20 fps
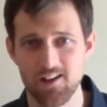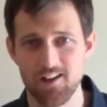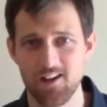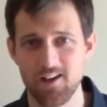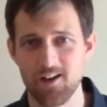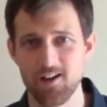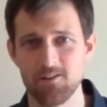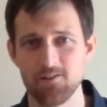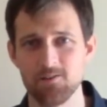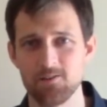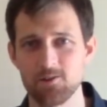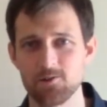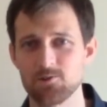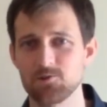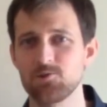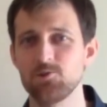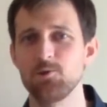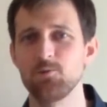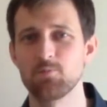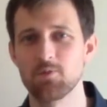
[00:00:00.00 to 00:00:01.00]
And
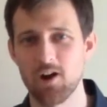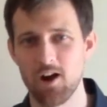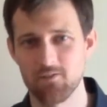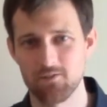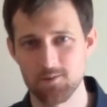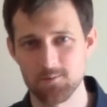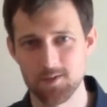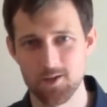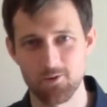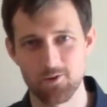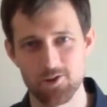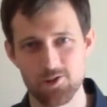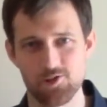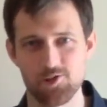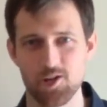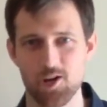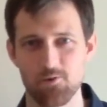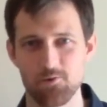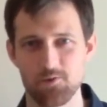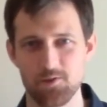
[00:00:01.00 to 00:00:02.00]
there's two proverbs I want to
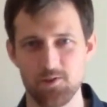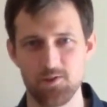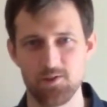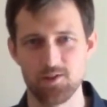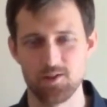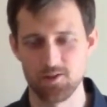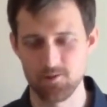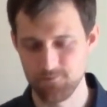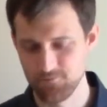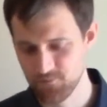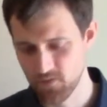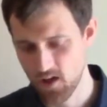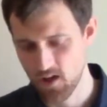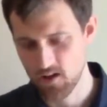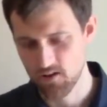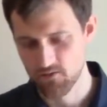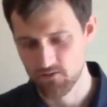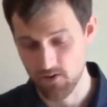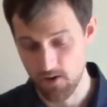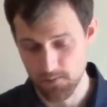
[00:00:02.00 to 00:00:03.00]
share with you here
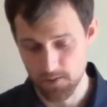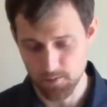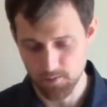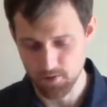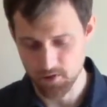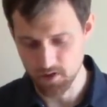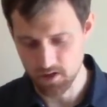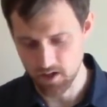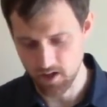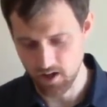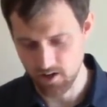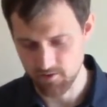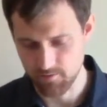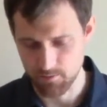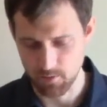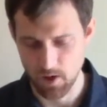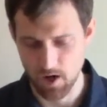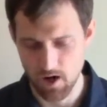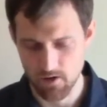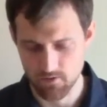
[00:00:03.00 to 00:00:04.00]
from the book of
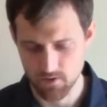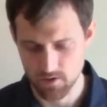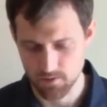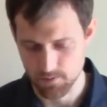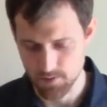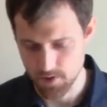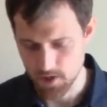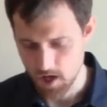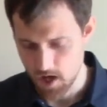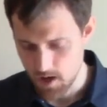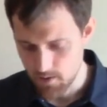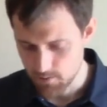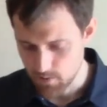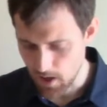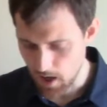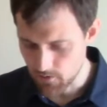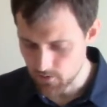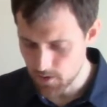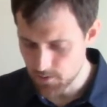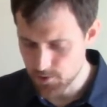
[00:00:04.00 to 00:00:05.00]
Proverbs.
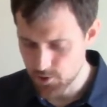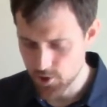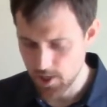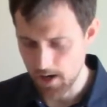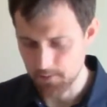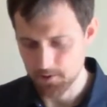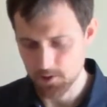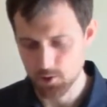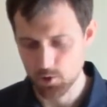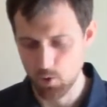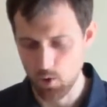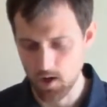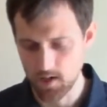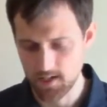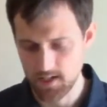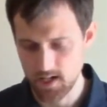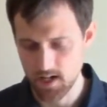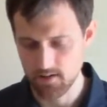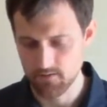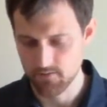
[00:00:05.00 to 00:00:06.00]
Proverbs chapter
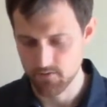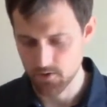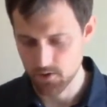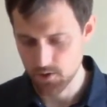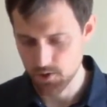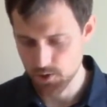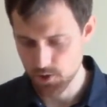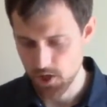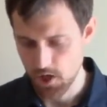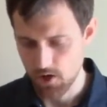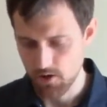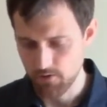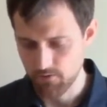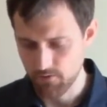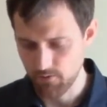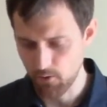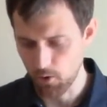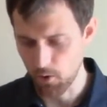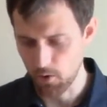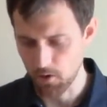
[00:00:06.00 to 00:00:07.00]
20 and verse
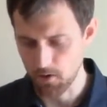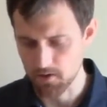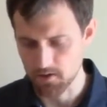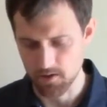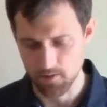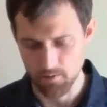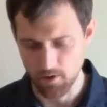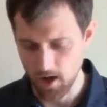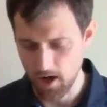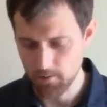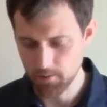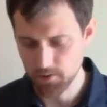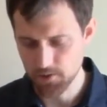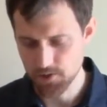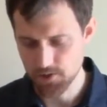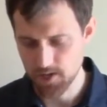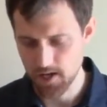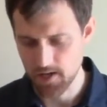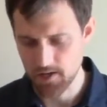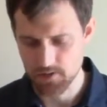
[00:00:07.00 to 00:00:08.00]
4. The Bible
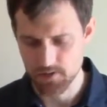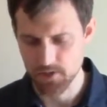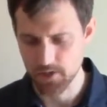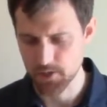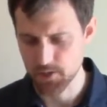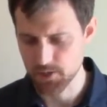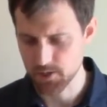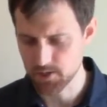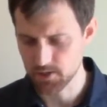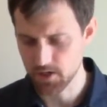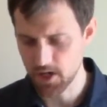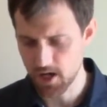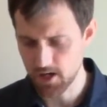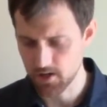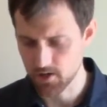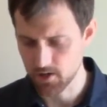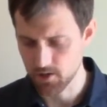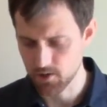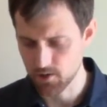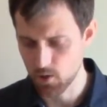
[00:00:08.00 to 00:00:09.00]
says the
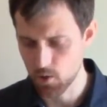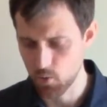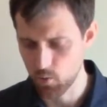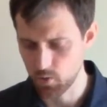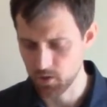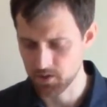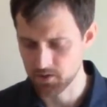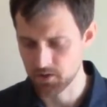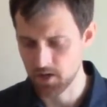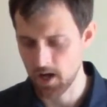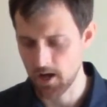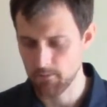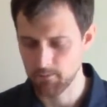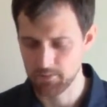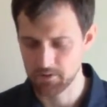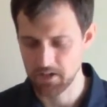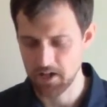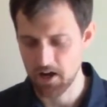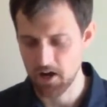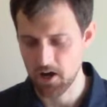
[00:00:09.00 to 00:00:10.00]
sluggard will not
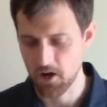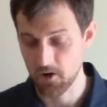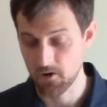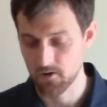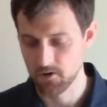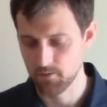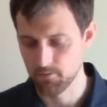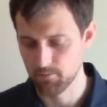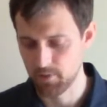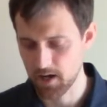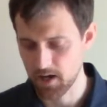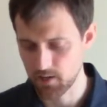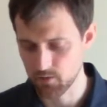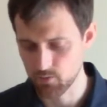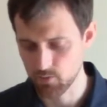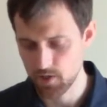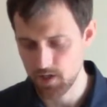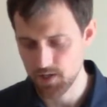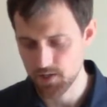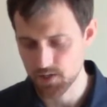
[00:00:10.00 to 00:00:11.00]
plow by
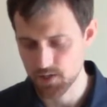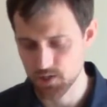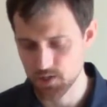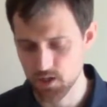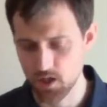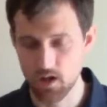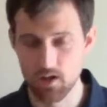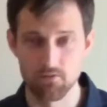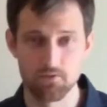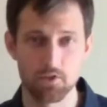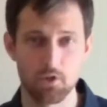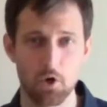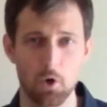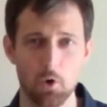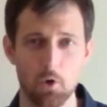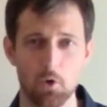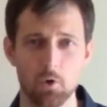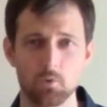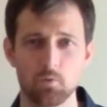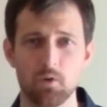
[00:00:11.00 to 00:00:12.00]
reason of the
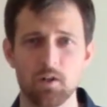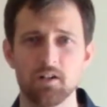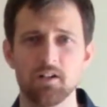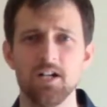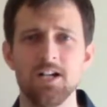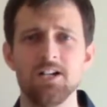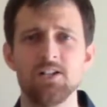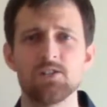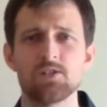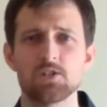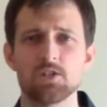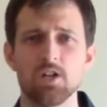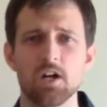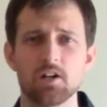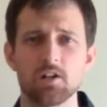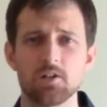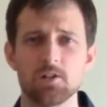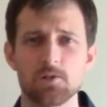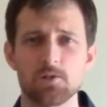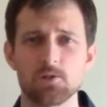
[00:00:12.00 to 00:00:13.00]
cold. Well,
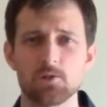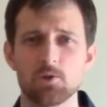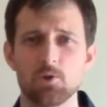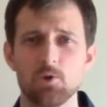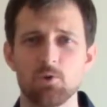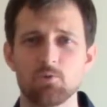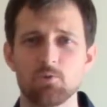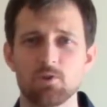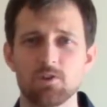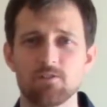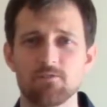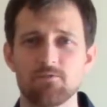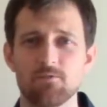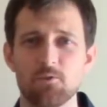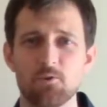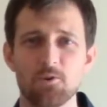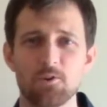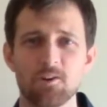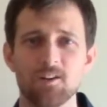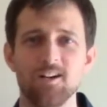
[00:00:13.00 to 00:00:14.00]
sluggard is an old word
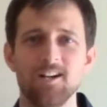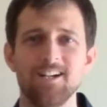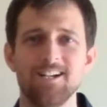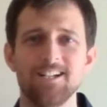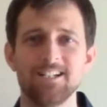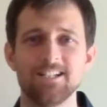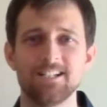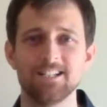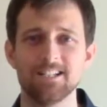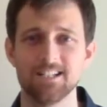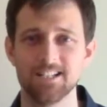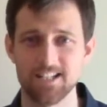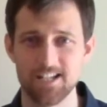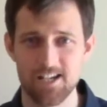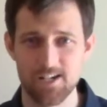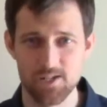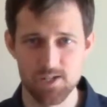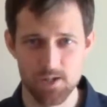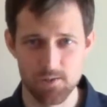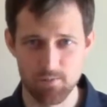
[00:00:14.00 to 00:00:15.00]
for
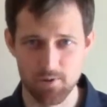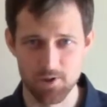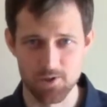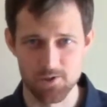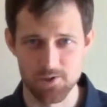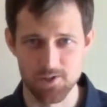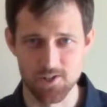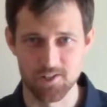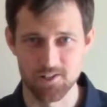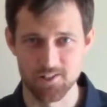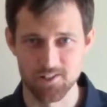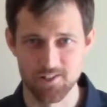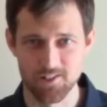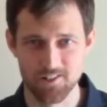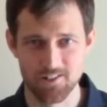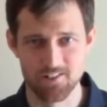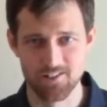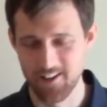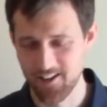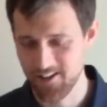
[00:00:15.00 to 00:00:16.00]
lazy person.
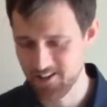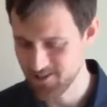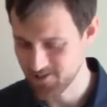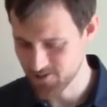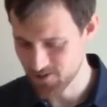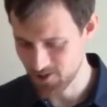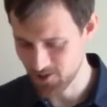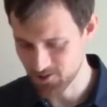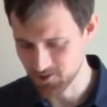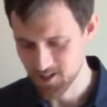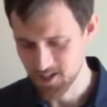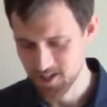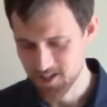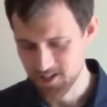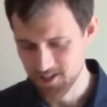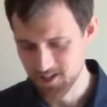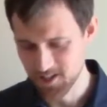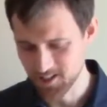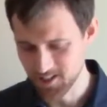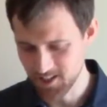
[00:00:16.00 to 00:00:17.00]
Okay, so
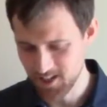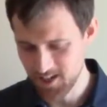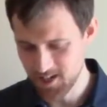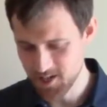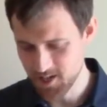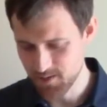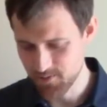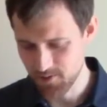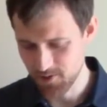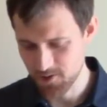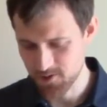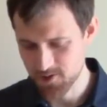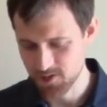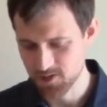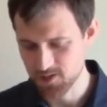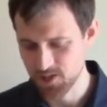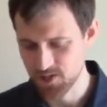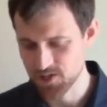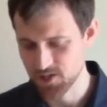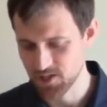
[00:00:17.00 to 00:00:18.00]
the lazy
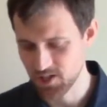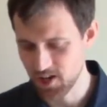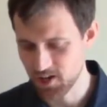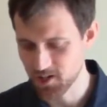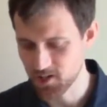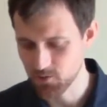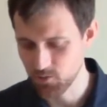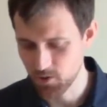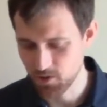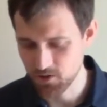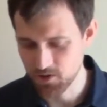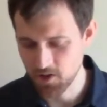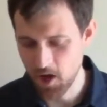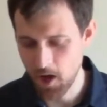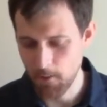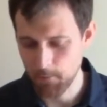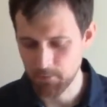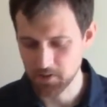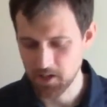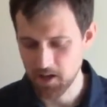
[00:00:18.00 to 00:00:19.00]
person, the sluggard, will
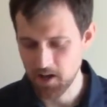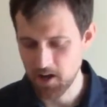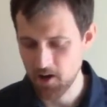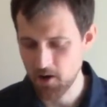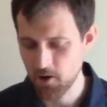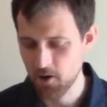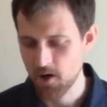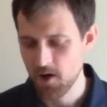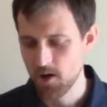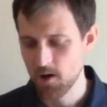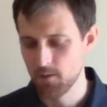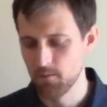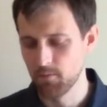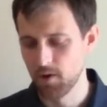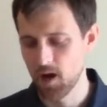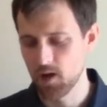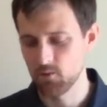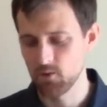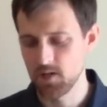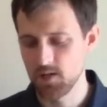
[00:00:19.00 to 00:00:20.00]
not plow
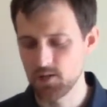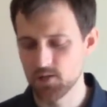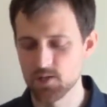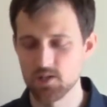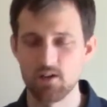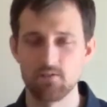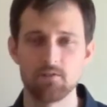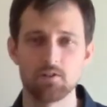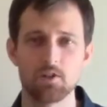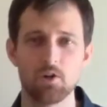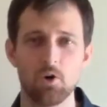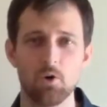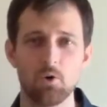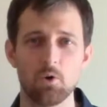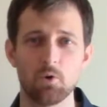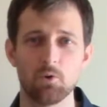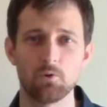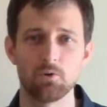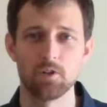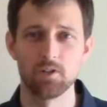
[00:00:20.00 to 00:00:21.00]
by reason of the
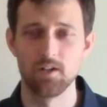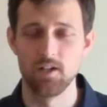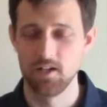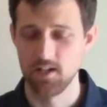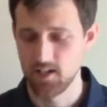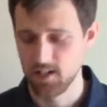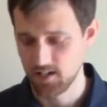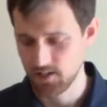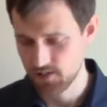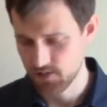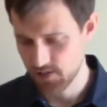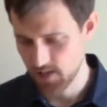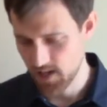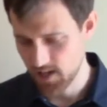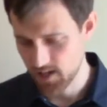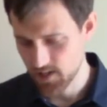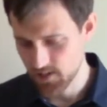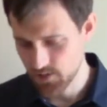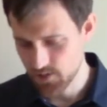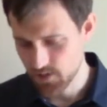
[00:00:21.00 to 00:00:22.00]
cold. It
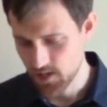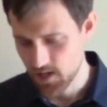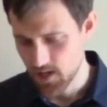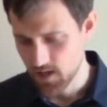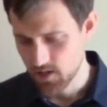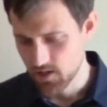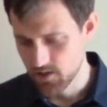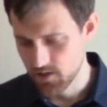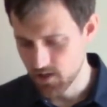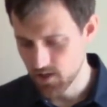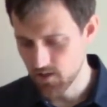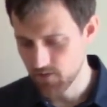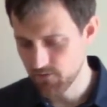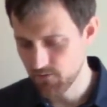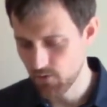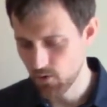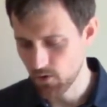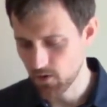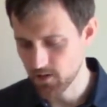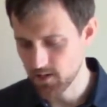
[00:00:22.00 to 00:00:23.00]
says,
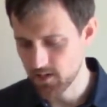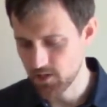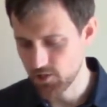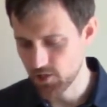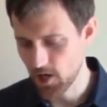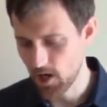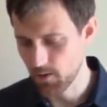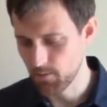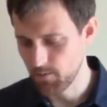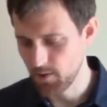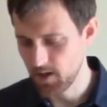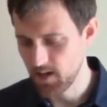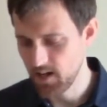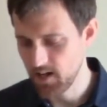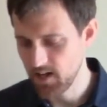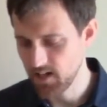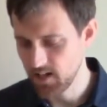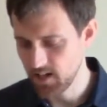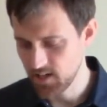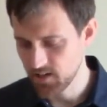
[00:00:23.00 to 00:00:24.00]
Therefore he shall
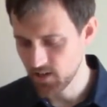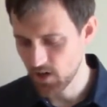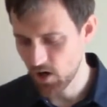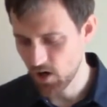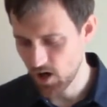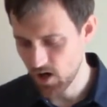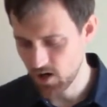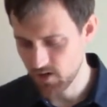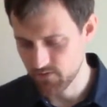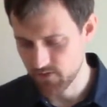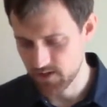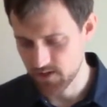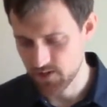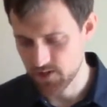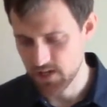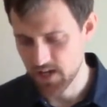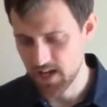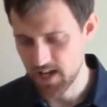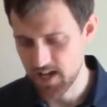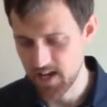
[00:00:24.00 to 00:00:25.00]
beg in the
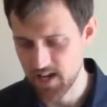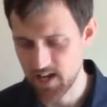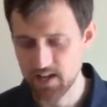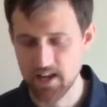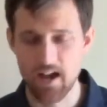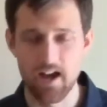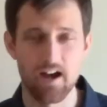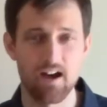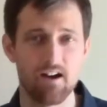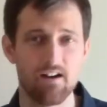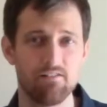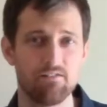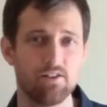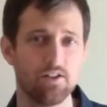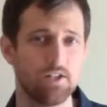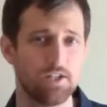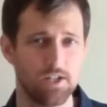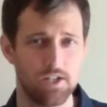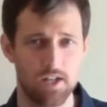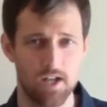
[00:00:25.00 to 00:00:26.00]
harvest and have
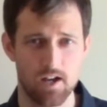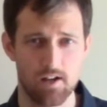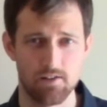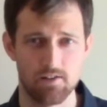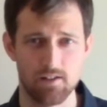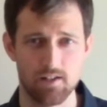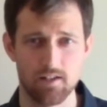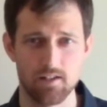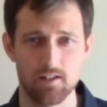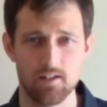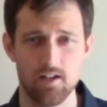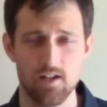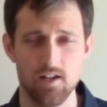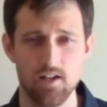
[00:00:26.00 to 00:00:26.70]
nothing.